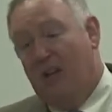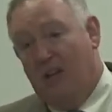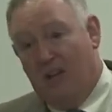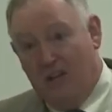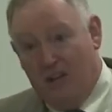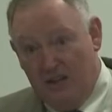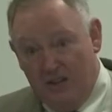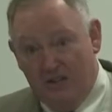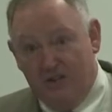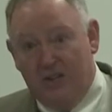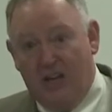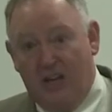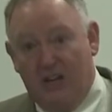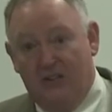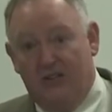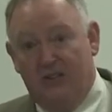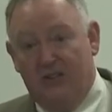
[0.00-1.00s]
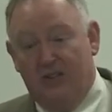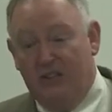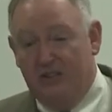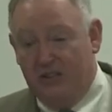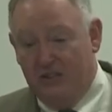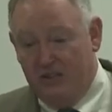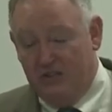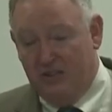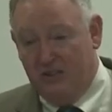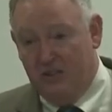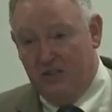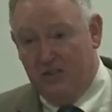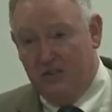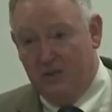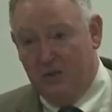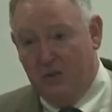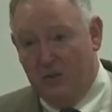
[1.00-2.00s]
In this case, in this
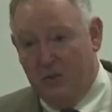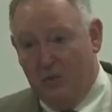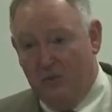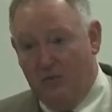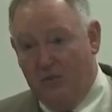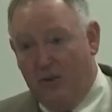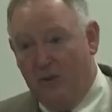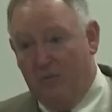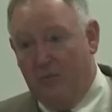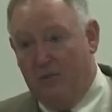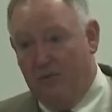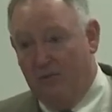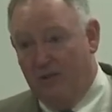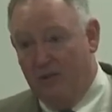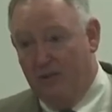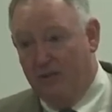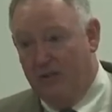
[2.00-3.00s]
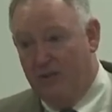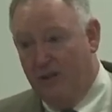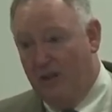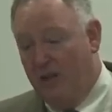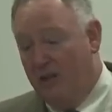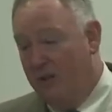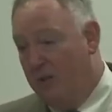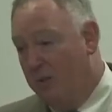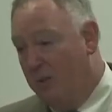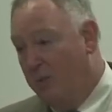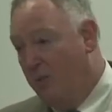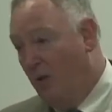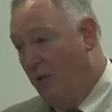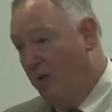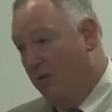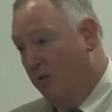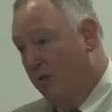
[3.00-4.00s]
instance, we're very privileged to be
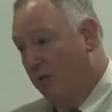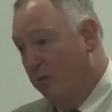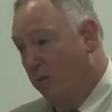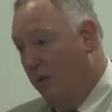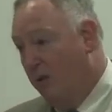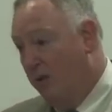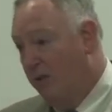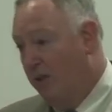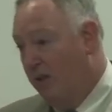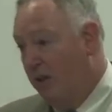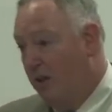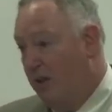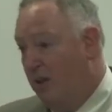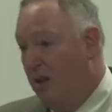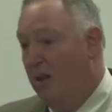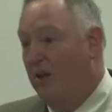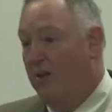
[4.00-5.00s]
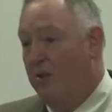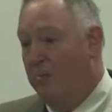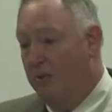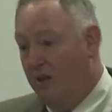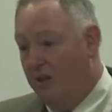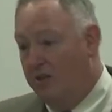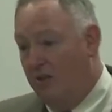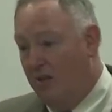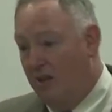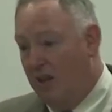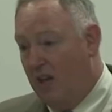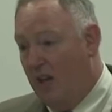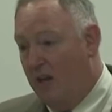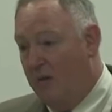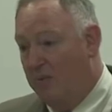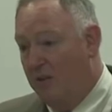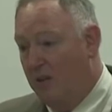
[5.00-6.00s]
partnered with the Military
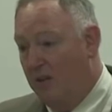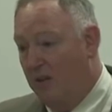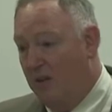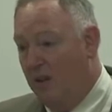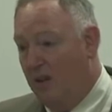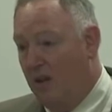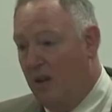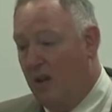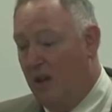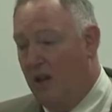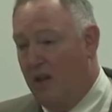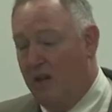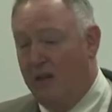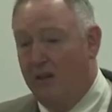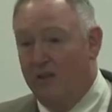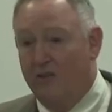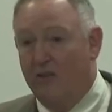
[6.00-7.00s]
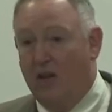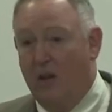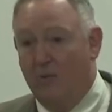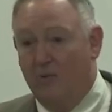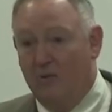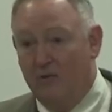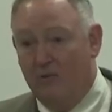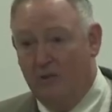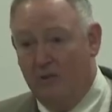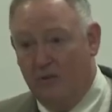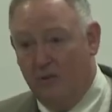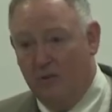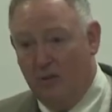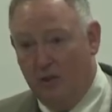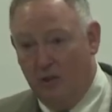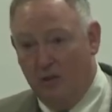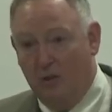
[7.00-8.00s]
Academy and the Cyber
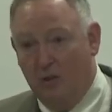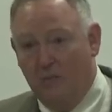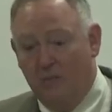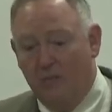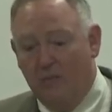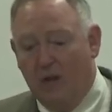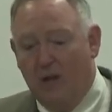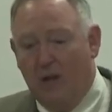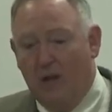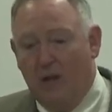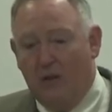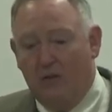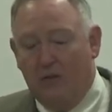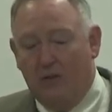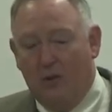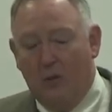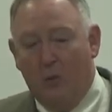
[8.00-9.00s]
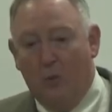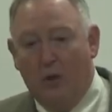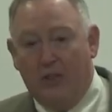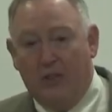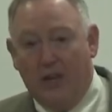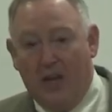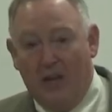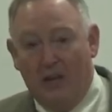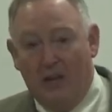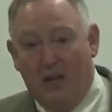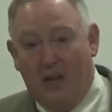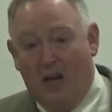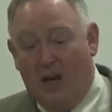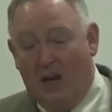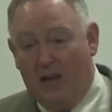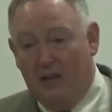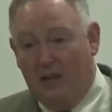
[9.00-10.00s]
Institute here. So with that,
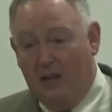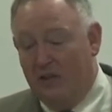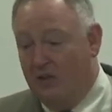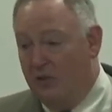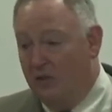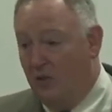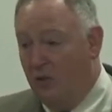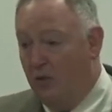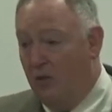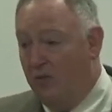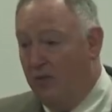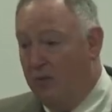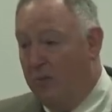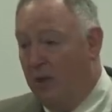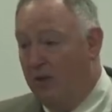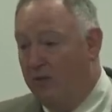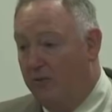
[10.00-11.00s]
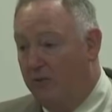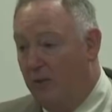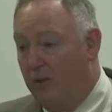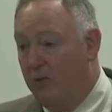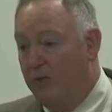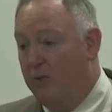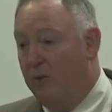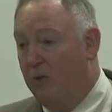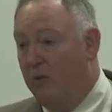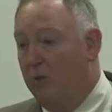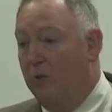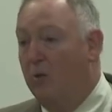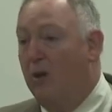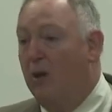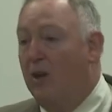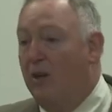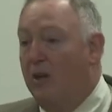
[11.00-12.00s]
I'd like to turn over the microphone
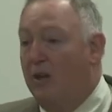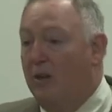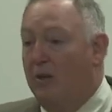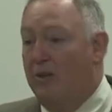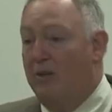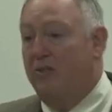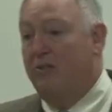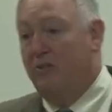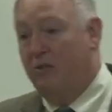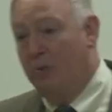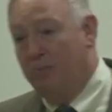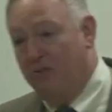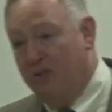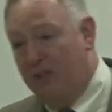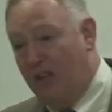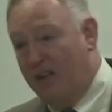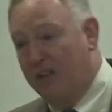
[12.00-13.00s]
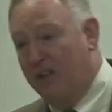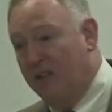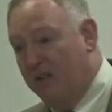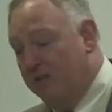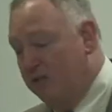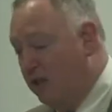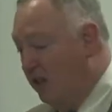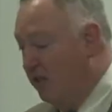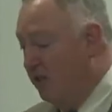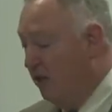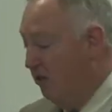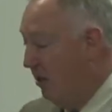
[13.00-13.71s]
to the Superintendent, Lieutenant General